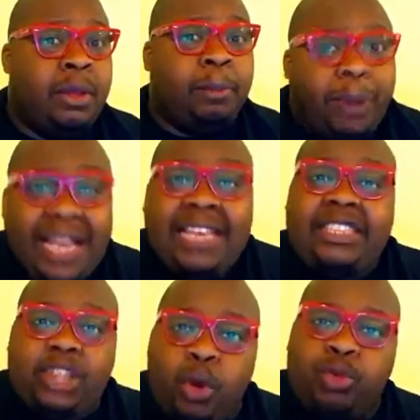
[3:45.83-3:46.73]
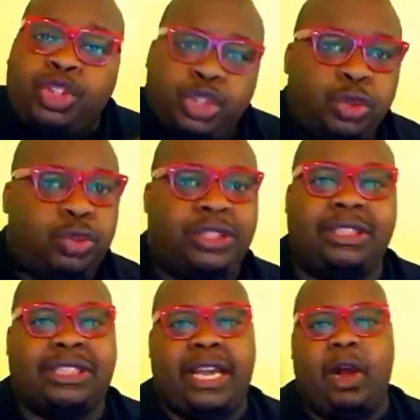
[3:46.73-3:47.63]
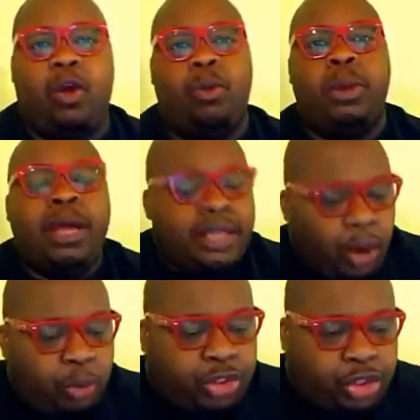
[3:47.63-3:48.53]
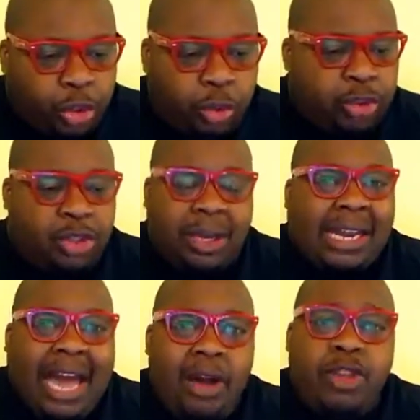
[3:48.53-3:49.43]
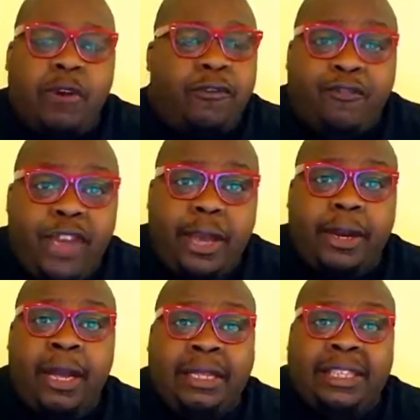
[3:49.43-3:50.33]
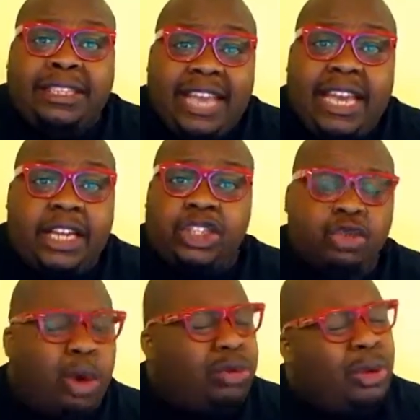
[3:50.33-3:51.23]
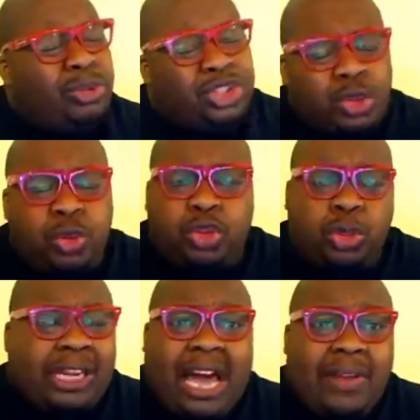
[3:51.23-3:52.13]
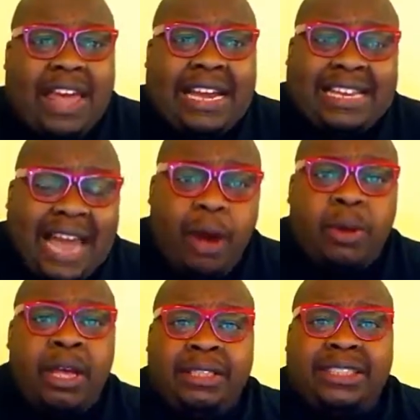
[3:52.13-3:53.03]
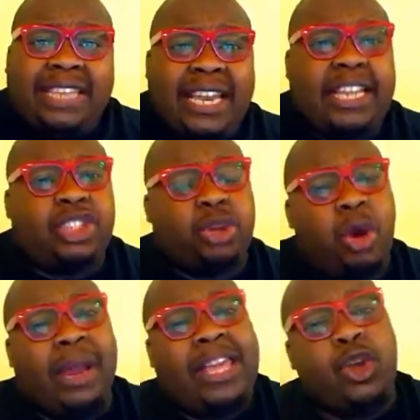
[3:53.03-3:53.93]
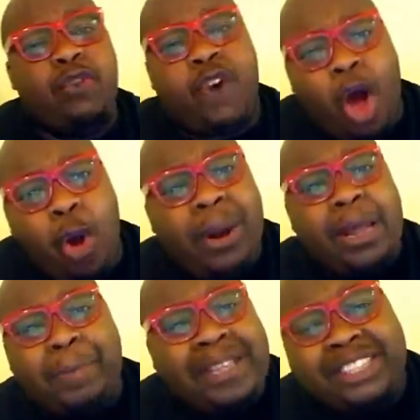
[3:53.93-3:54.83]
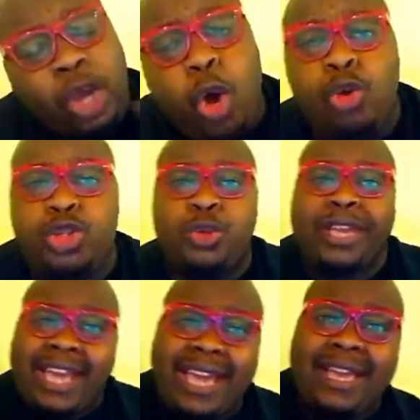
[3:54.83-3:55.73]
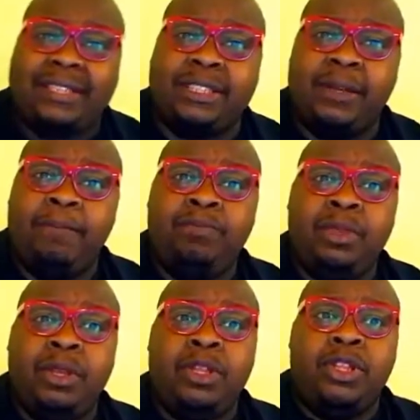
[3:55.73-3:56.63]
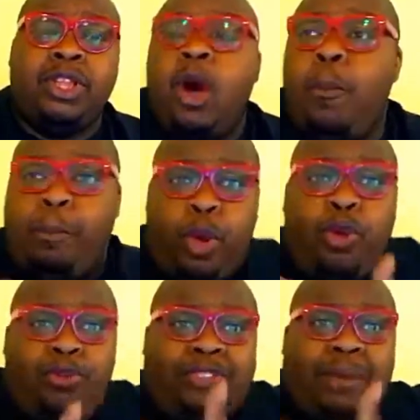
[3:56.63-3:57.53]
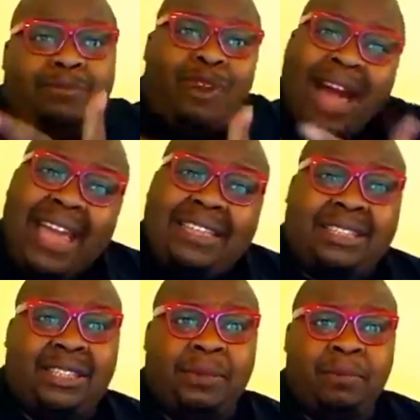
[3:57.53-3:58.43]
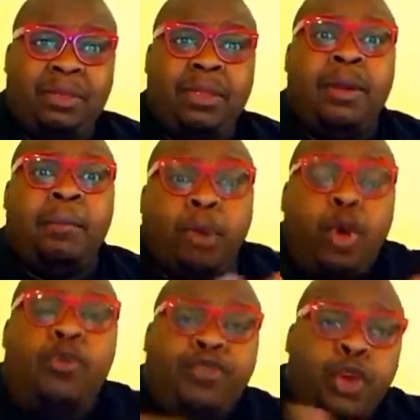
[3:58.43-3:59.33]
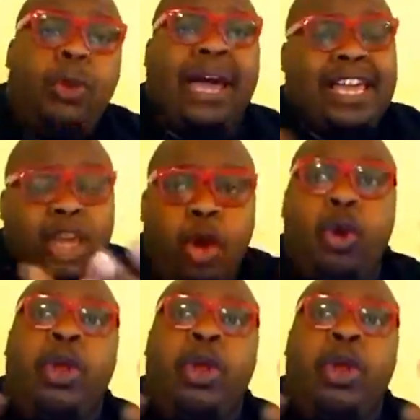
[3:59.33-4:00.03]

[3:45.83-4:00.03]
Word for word: Please don't choose to stay home. Don't choose to allow your fear to take control. Don't choose to allow that doubt to take control. Like you've already been told you can't. Don't prove them right. Prove you like, yo,